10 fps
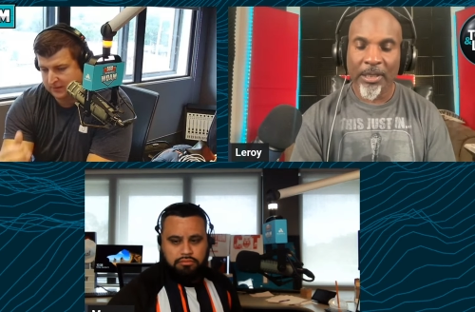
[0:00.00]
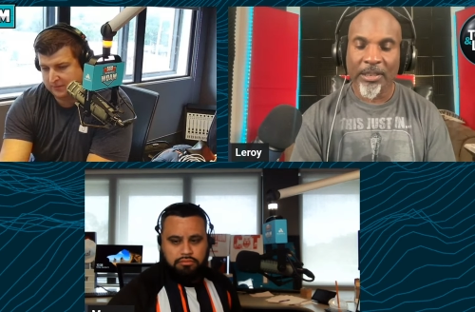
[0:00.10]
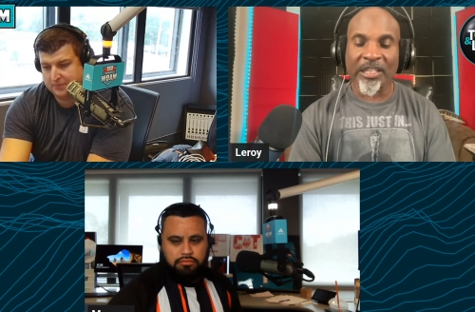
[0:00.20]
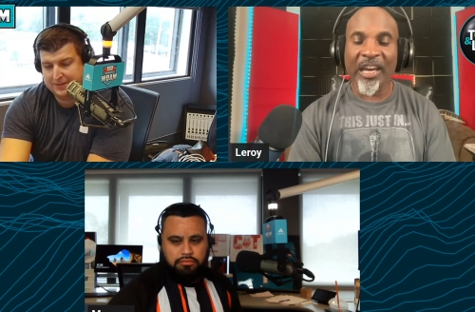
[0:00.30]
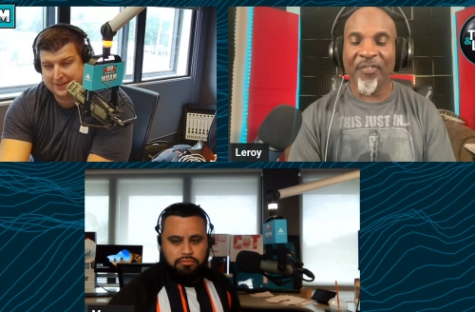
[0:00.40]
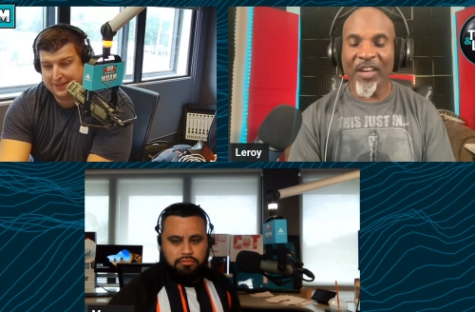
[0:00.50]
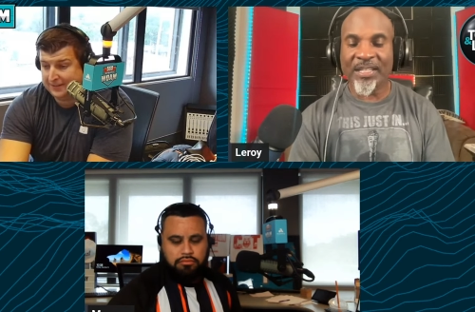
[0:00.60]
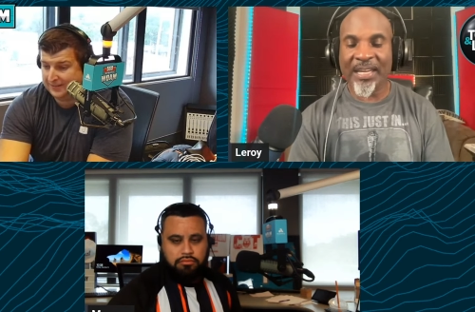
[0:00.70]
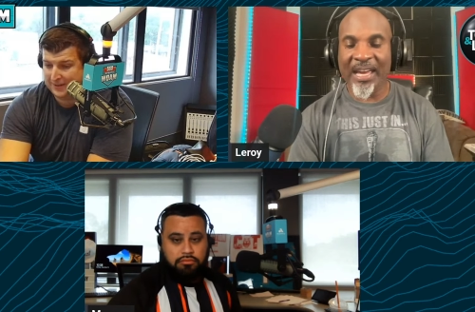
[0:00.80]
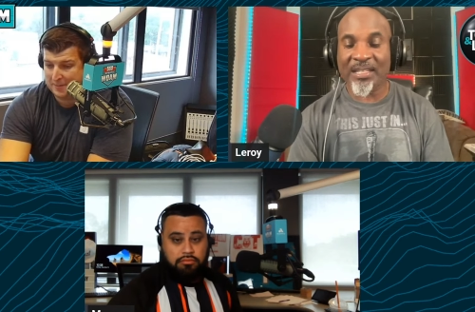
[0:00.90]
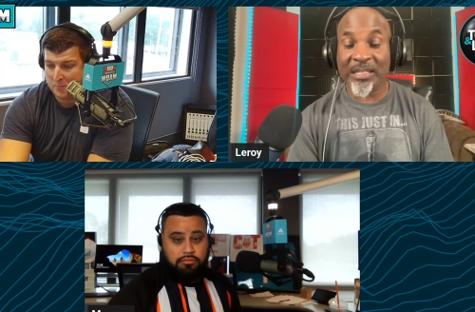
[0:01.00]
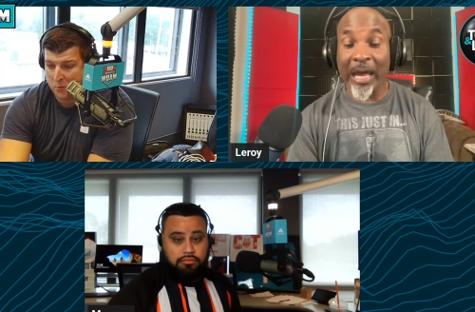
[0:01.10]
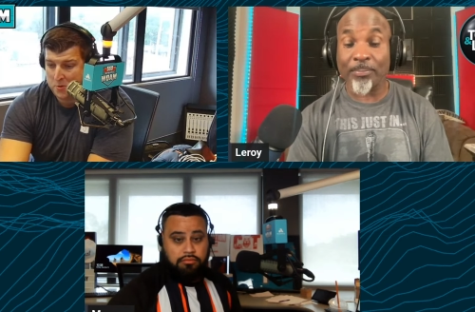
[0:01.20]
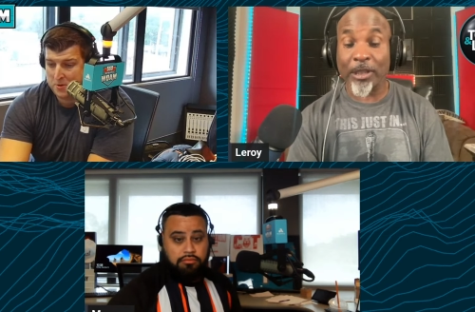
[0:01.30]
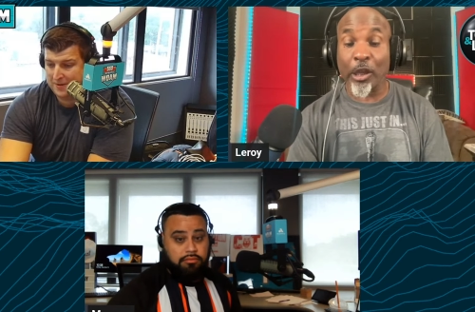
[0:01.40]
Speaker 1: The defense can't
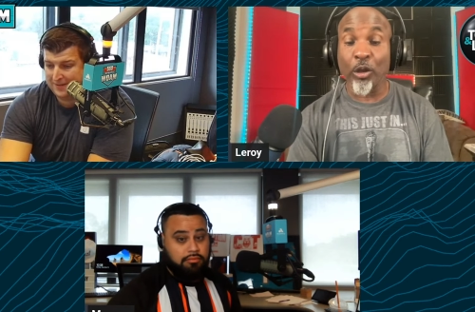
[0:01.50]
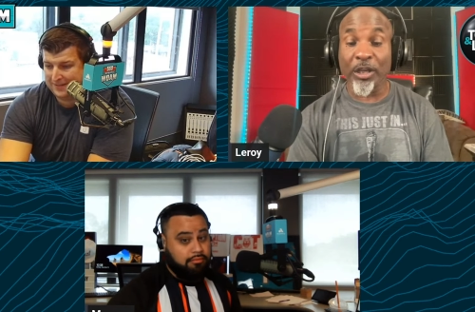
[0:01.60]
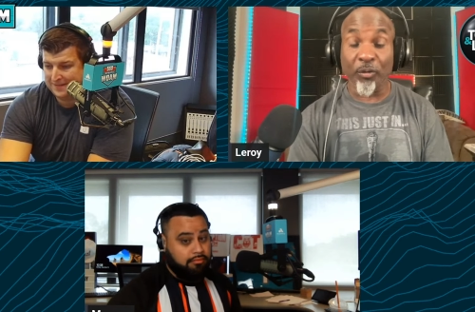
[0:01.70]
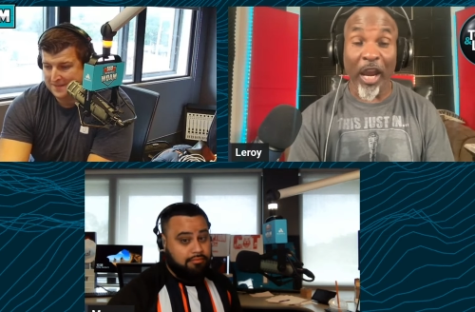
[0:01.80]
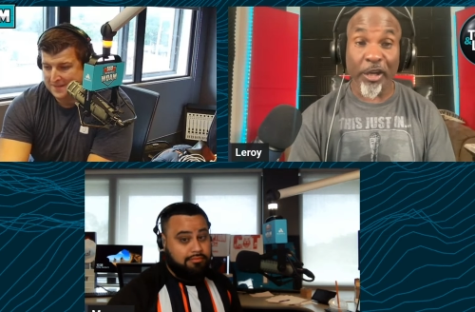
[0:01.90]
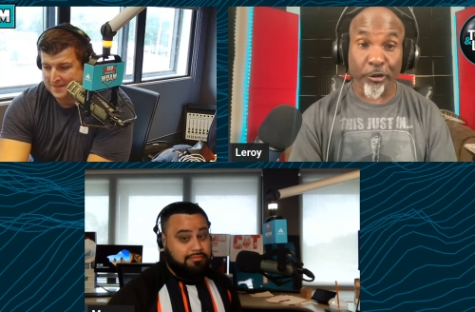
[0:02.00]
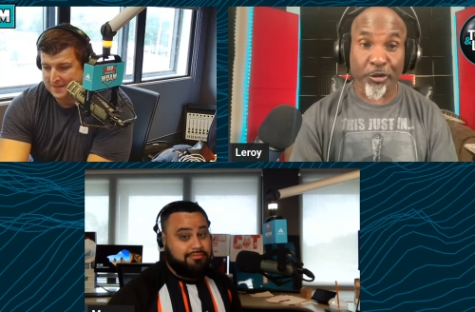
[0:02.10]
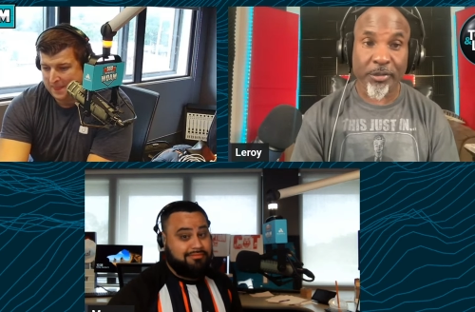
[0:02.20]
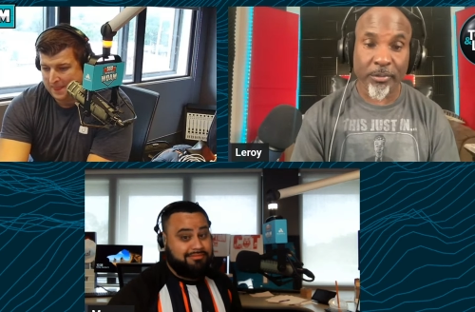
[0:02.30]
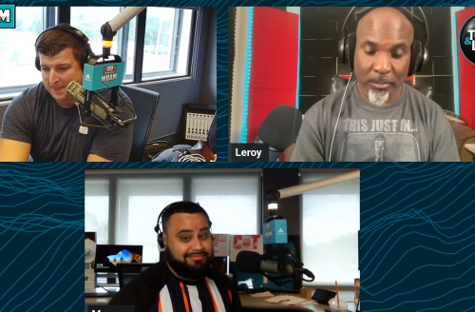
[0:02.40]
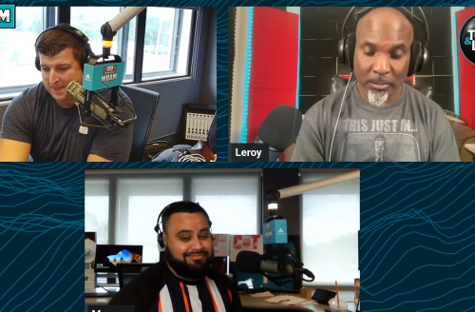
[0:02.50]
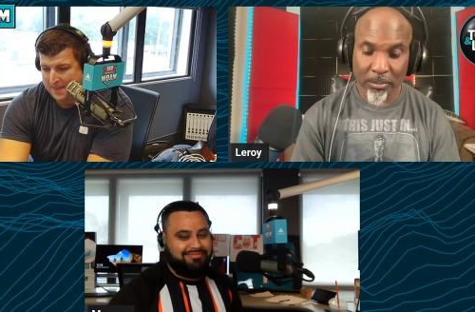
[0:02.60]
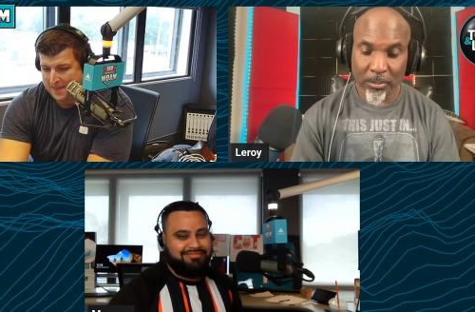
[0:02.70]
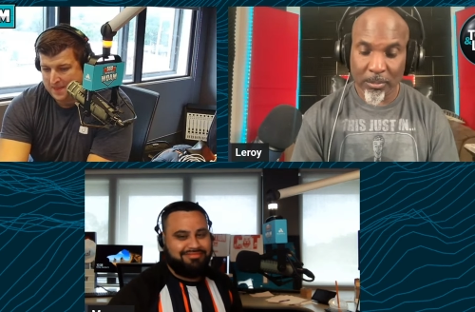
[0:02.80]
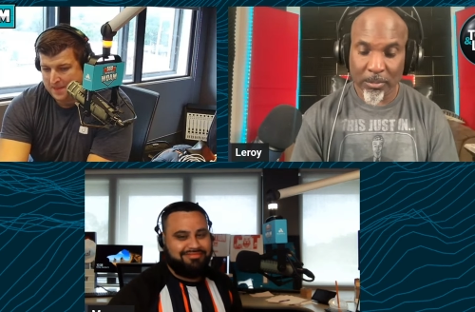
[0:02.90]
stop the lowly Raiders.
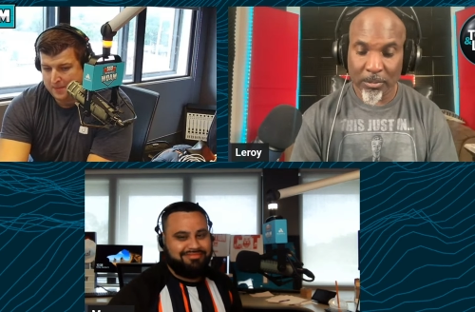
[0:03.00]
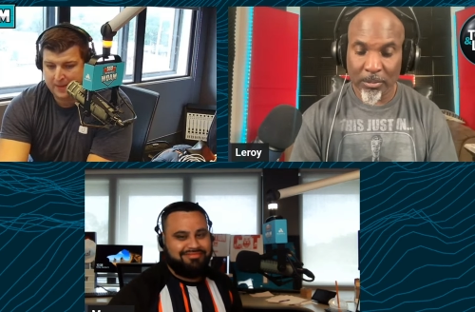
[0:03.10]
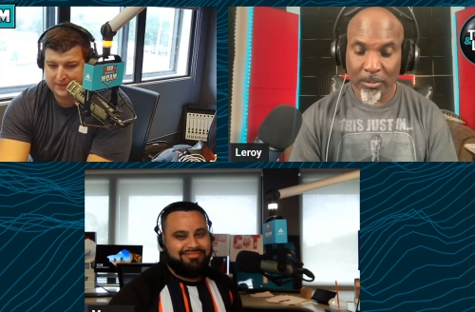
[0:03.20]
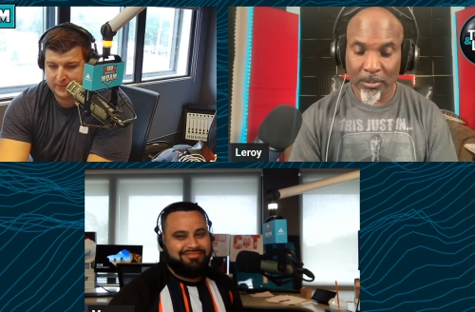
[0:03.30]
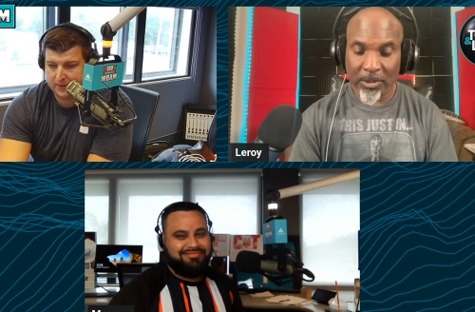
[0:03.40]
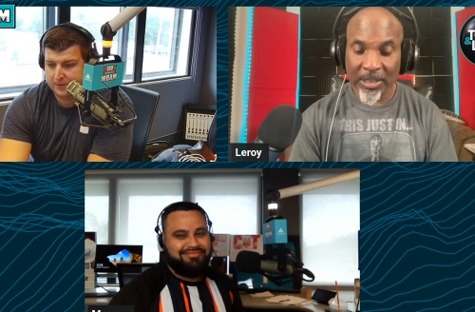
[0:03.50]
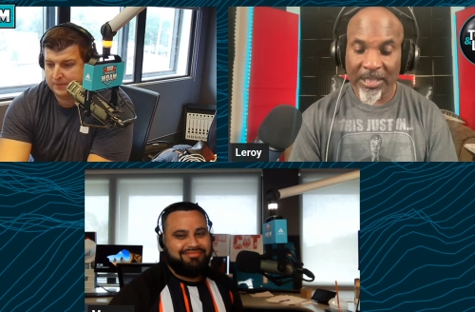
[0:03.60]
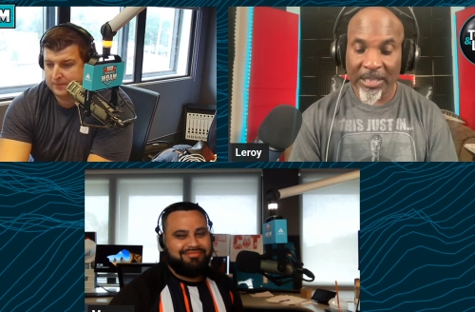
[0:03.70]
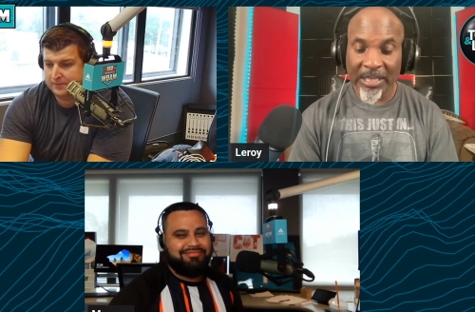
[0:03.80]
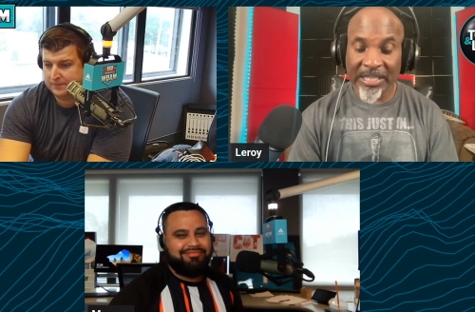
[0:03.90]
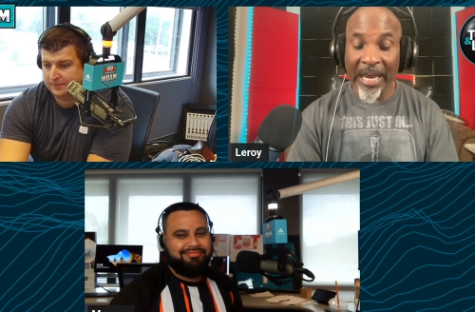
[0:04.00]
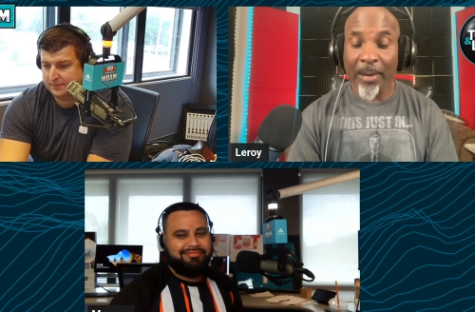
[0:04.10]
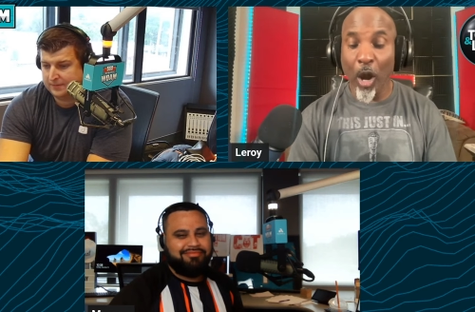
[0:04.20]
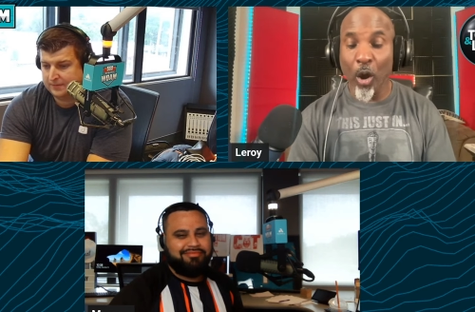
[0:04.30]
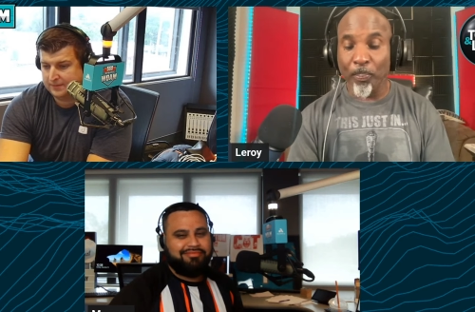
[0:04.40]
Well, that's fair.
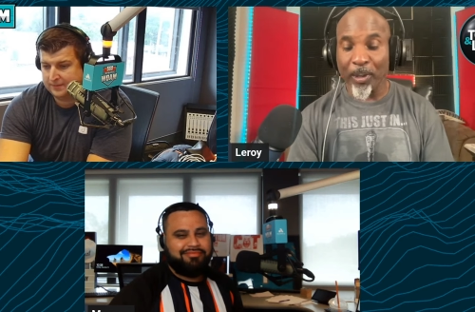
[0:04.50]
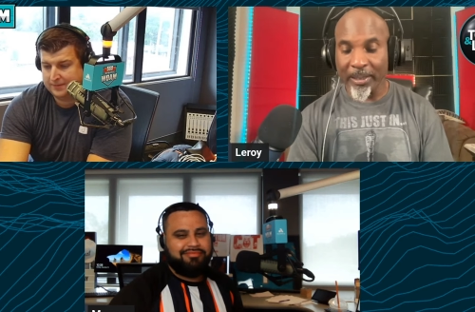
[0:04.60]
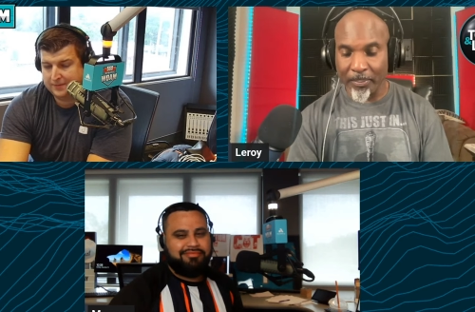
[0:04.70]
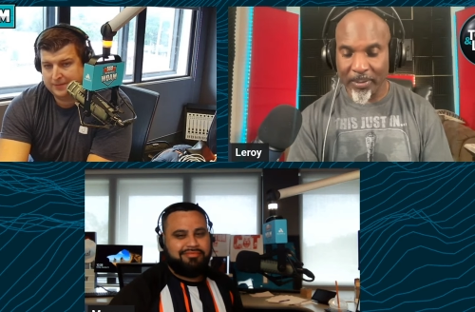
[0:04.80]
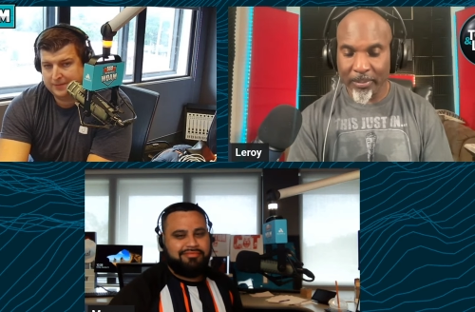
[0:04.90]
Same old bleep.